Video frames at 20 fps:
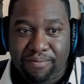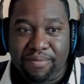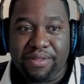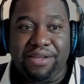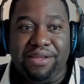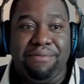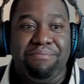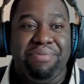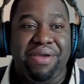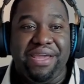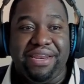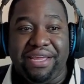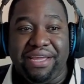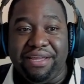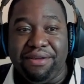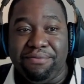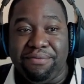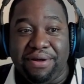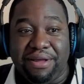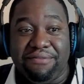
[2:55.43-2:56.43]

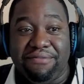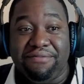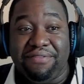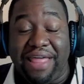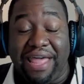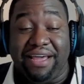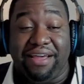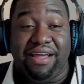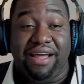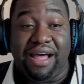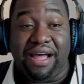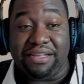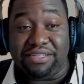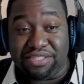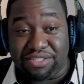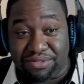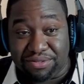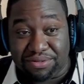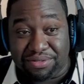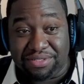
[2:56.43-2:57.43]
competing with like
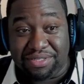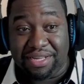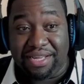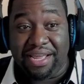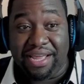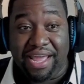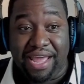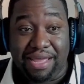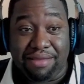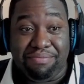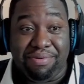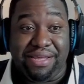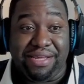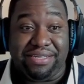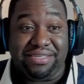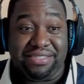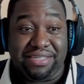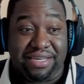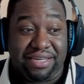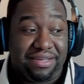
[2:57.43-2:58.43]
consoles and
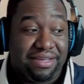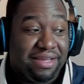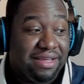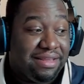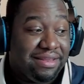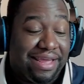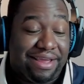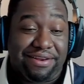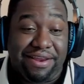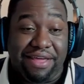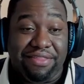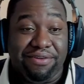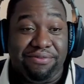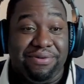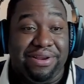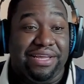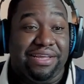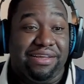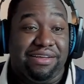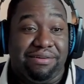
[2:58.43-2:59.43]
PC. Like nothing
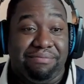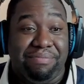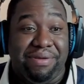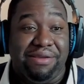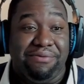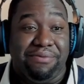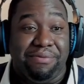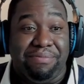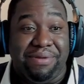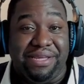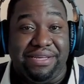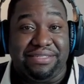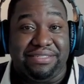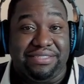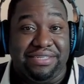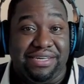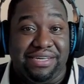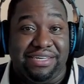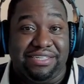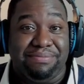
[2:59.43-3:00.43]
really can compete with
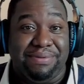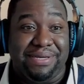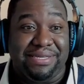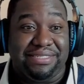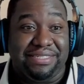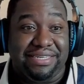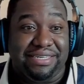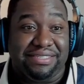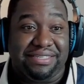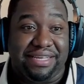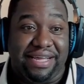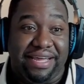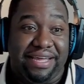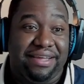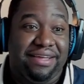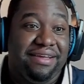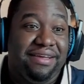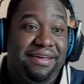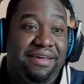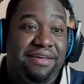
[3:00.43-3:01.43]
PC because PC is like
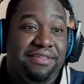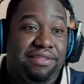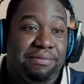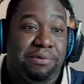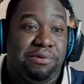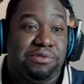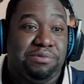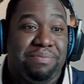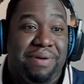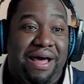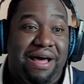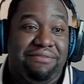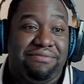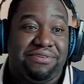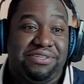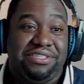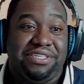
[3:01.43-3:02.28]
the most powerful